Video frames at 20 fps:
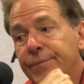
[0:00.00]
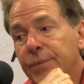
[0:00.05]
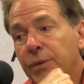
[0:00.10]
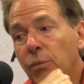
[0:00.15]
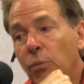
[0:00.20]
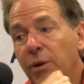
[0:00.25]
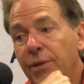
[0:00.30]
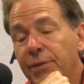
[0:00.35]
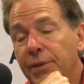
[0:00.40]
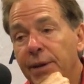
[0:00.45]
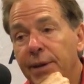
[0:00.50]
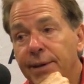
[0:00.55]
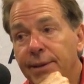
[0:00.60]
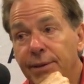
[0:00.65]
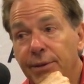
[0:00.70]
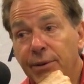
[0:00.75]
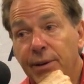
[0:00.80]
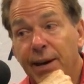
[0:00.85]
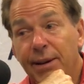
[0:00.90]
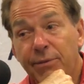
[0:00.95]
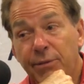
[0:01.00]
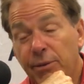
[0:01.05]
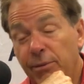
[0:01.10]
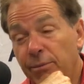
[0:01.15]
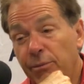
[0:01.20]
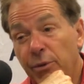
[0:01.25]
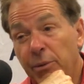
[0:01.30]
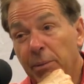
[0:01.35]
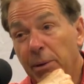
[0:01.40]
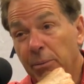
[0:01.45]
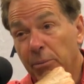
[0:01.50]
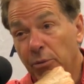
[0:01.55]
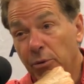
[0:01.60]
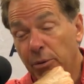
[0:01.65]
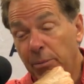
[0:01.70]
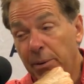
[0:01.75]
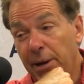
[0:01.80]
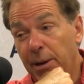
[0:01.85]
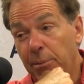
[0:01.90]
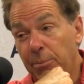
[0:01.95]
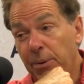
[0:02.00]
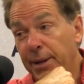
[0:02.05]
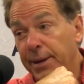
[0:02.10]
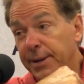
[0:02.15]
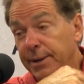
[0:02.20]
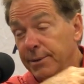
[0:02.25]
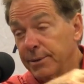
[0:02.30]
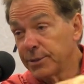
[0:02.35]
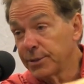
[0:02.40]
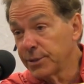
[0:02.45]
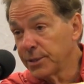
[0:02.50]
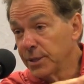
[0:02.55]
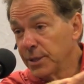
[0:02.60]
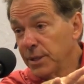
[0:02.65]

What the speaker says: the one thing that you have to remember about players